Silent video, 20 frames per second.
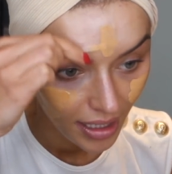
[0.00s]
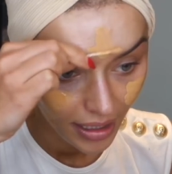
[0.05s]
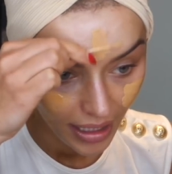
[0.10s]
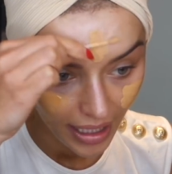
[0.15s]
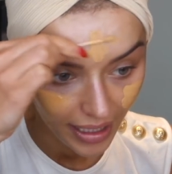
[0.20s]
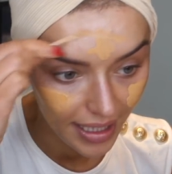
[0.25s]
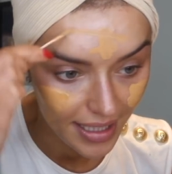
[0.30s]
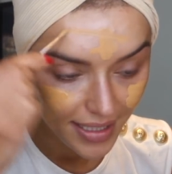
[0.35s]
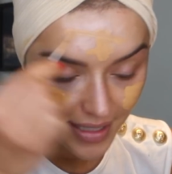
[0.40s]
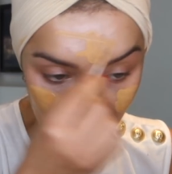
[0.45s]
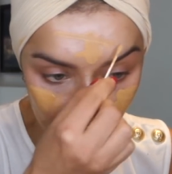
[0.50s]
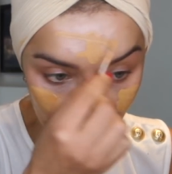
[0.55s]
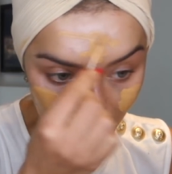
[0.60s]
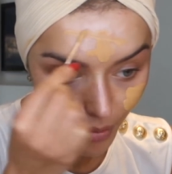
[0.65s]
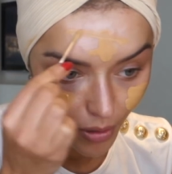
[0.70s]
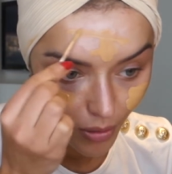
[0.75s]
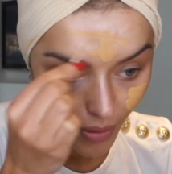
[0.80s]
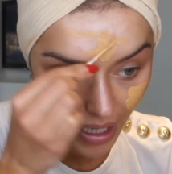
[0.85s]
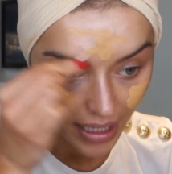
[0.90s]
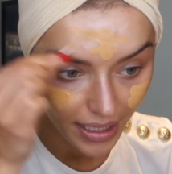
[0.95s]
Like I said, I'm
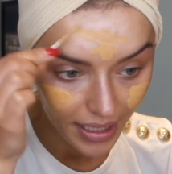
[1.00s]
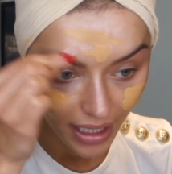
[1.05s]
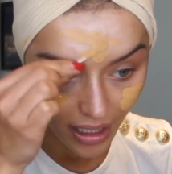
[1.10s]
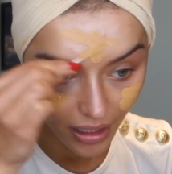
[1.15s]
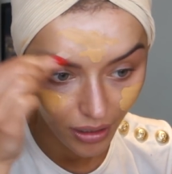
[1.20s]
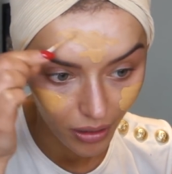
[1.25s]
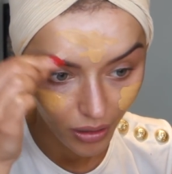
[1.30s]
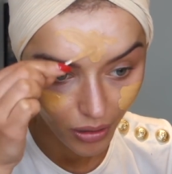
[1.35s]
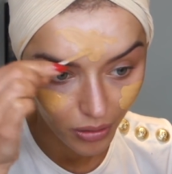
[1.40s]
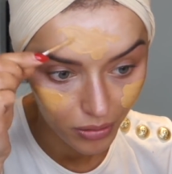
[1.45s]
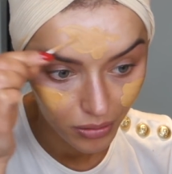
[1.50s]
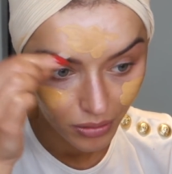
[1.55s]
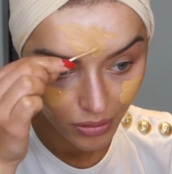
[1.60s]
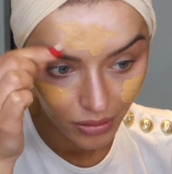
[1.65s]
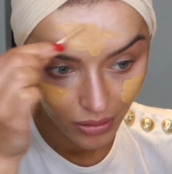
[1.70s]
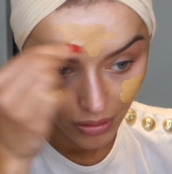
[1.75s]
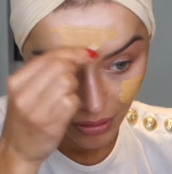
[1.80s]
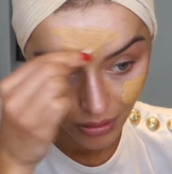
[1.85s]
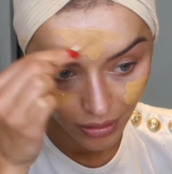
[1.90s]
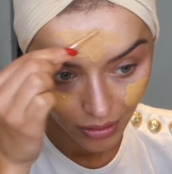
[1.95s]
quite yellow.
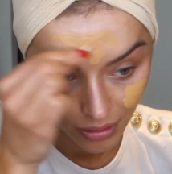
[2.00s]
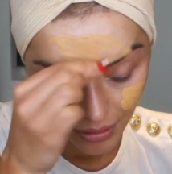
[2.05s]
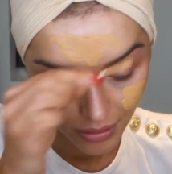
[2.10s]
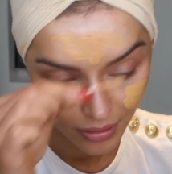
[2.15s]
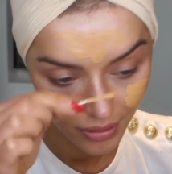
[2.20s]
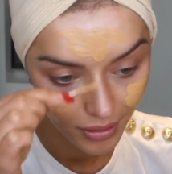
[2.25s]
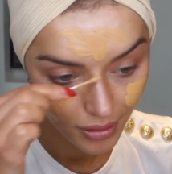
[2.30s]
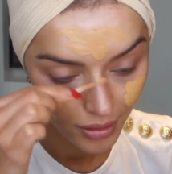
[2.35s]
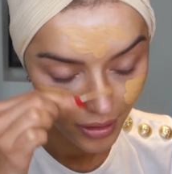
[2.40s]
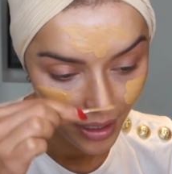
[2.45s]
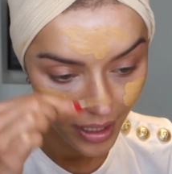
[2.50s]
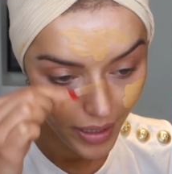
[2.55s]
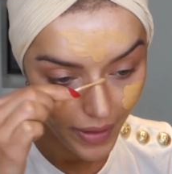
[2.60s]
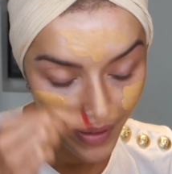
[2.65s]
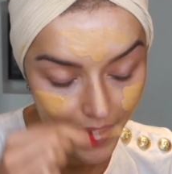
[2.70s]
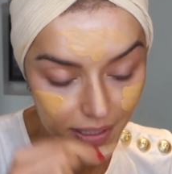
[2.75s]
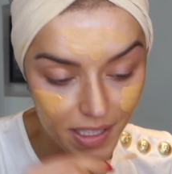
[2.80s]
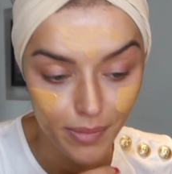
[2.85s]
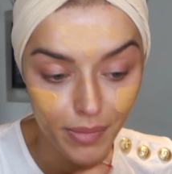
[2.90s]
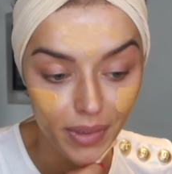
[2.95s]

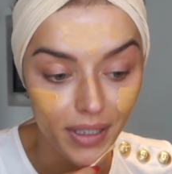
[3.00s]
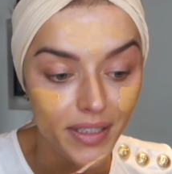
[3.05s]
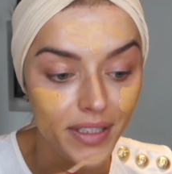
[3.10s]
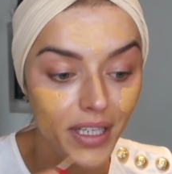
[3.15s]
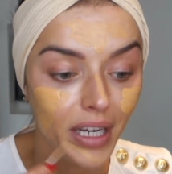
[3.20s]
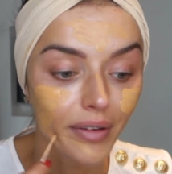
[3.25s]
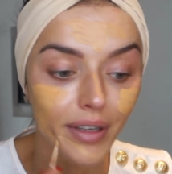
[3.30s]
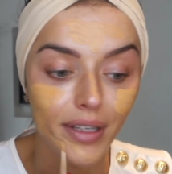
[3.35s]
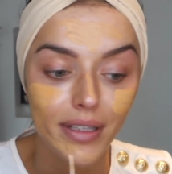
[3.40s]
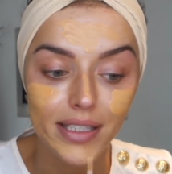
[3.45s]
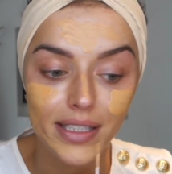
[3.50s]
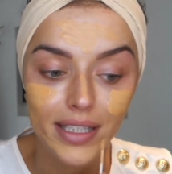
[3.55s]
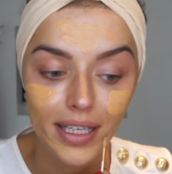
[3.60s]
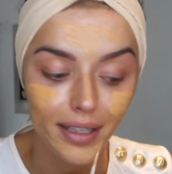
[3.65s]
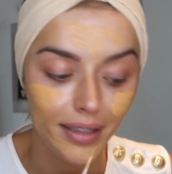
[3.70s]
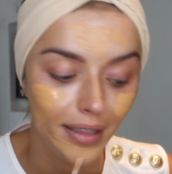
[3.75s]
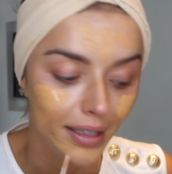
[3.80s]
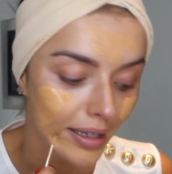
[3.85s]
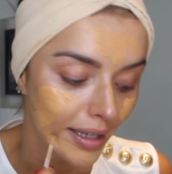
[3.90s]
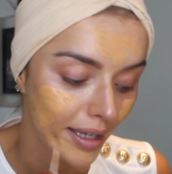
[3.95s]
It's a Mediterranean
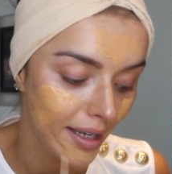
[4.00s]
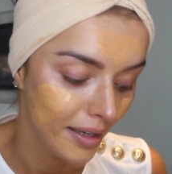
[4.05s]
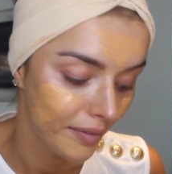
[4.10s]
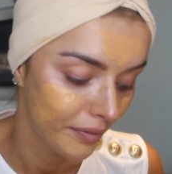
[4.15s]
skin that I have.